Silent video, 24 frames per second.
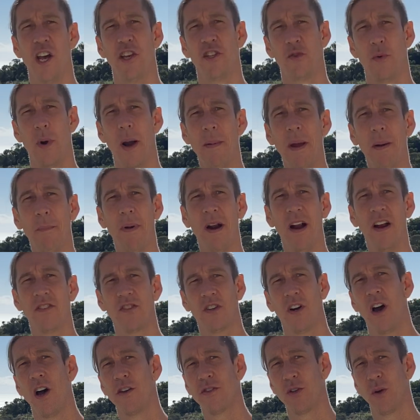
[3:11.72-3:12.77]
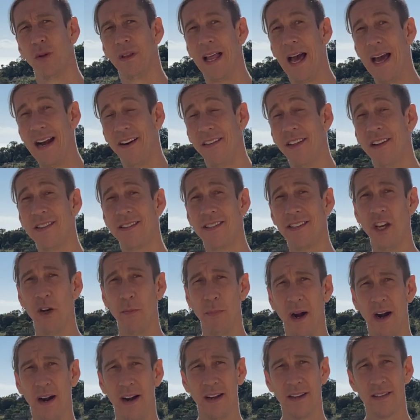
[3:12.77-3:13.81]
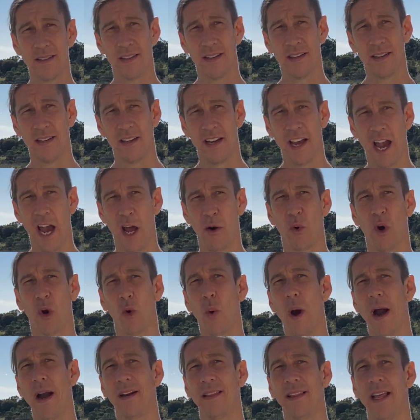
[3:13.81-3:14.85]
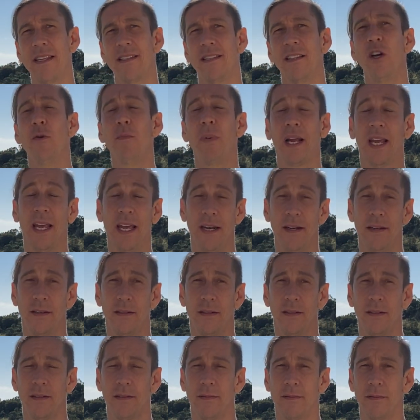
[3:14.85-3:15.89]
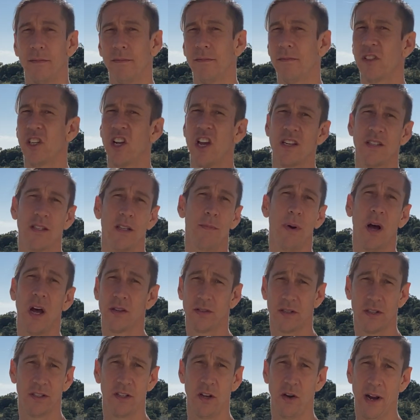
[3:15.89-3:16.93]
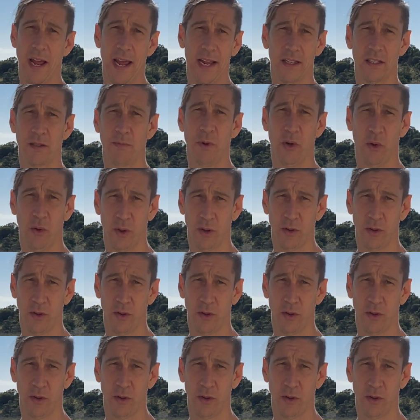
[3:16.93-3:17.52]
Ceramic bearings are also lighter than steel bearings and require less lubricant because the balls are so dang smooth.